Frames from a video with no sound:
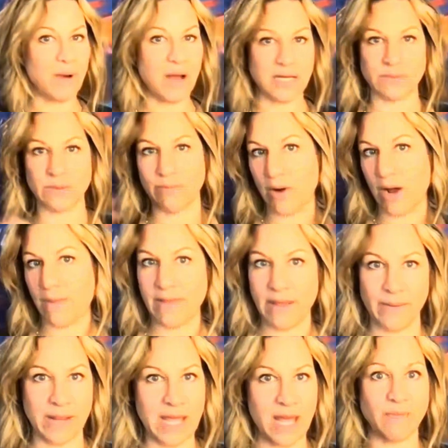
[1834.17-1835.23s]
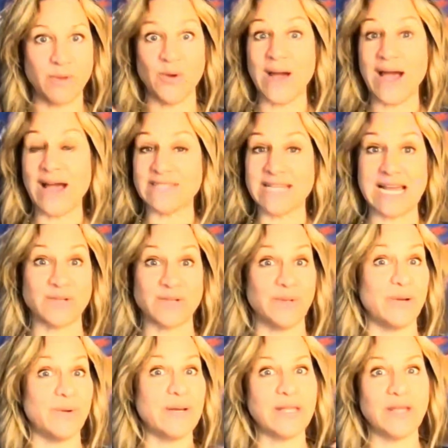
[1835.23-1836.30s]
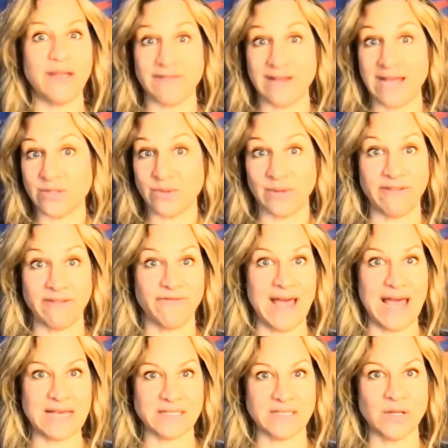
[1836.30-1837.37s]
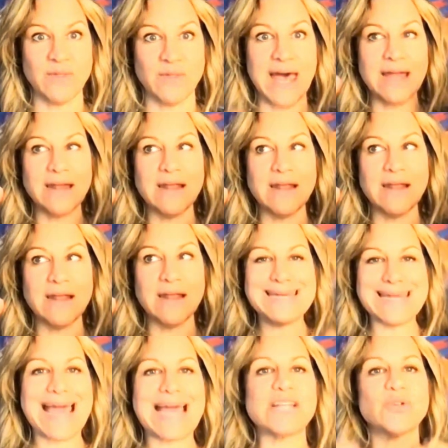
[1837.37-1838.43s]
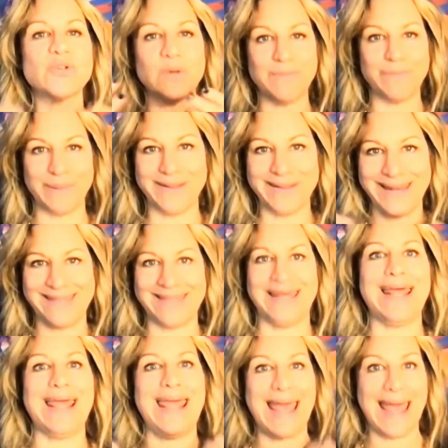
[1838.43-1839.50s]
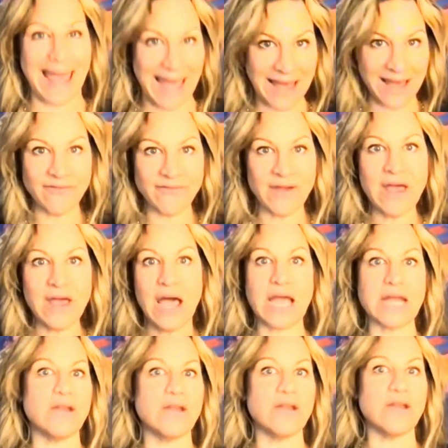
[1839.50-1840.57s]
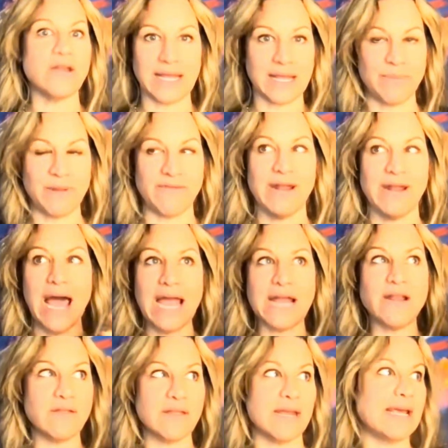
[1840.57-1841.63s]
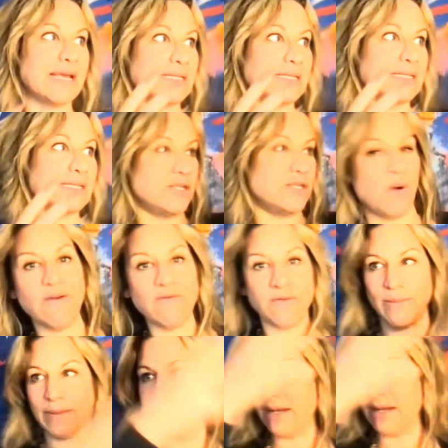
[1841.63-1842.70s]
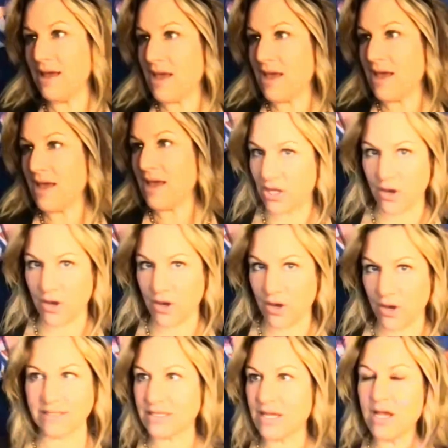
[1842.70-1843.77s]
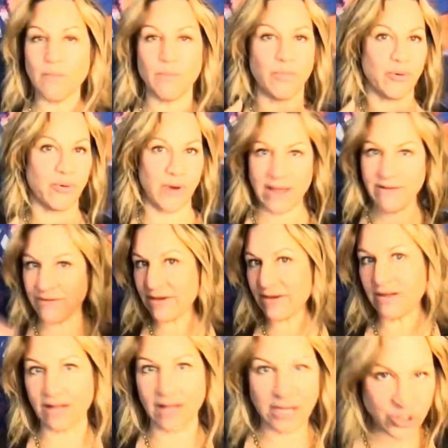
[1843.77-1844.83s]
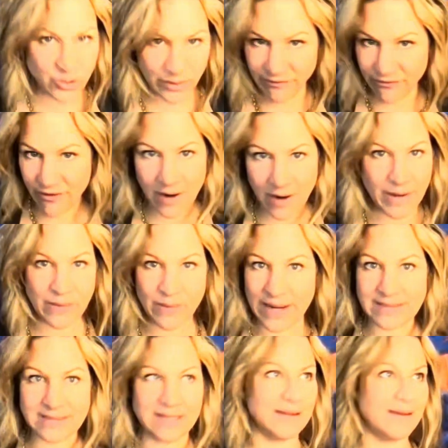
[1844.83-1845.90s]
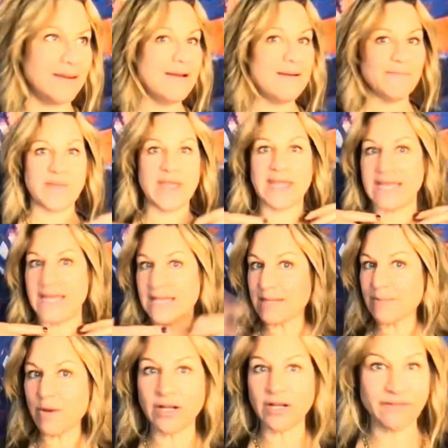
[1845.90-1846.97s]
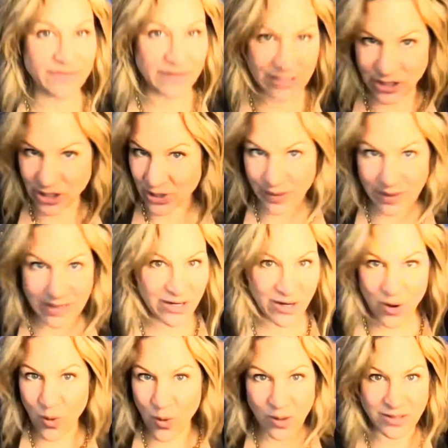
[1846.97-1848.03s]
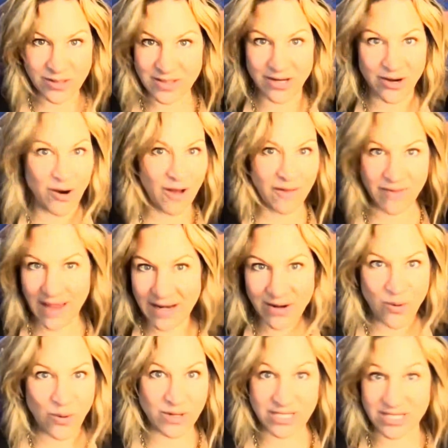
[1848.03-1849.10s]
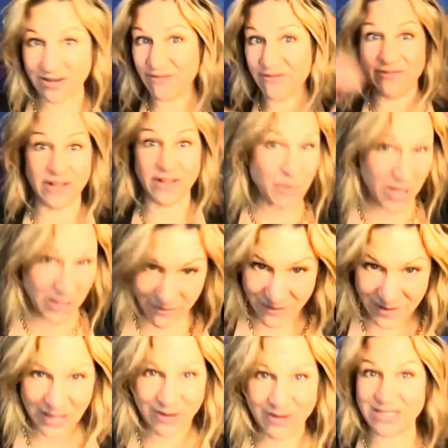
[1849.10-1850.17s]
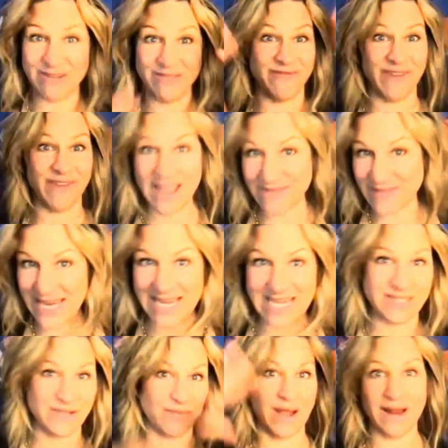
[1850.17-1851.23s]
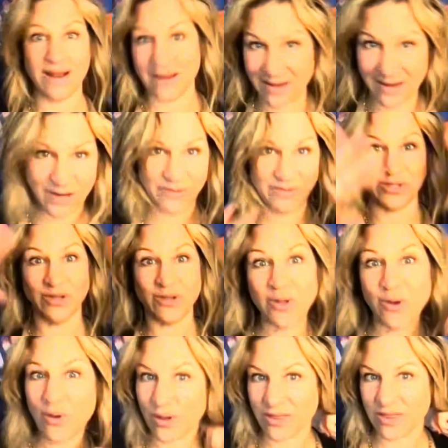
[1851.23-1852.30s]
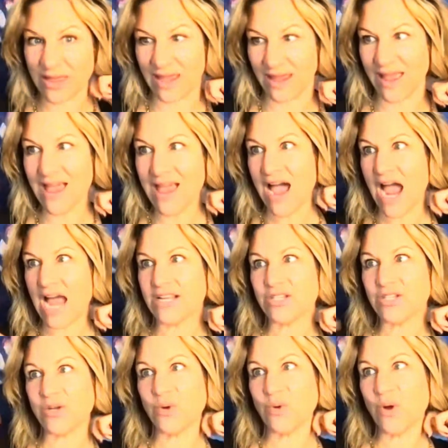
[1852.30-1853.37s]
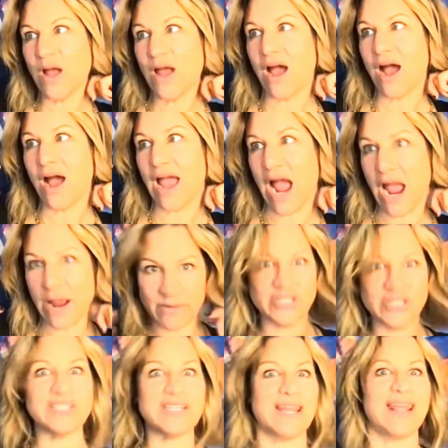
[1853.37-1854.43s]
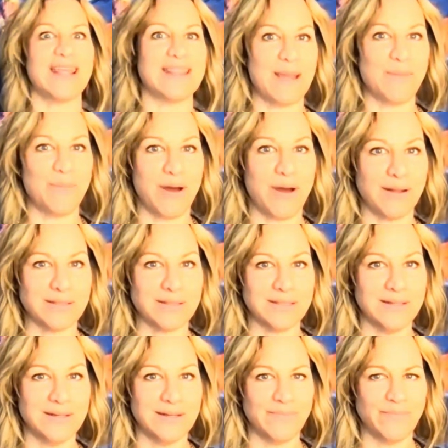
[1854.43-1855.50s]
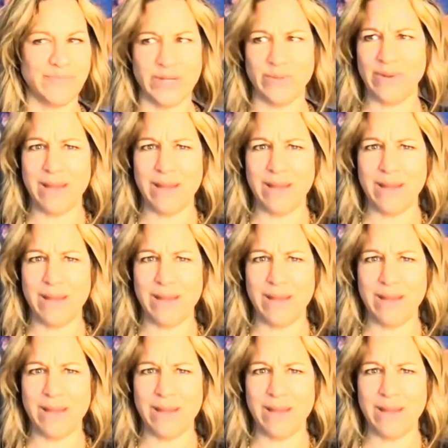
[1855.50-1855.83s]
possible problem that would come, you have to act really quickly, you have to act really fast. So that natural ability that I have, I know that I could pivot. I know that I could take 12 women and go to this private luxury farm I rented and get them all to finish doing their course, their online course, and film all the videos in 5 days and do the whole thing. I just knew I was just going to get that product. Did we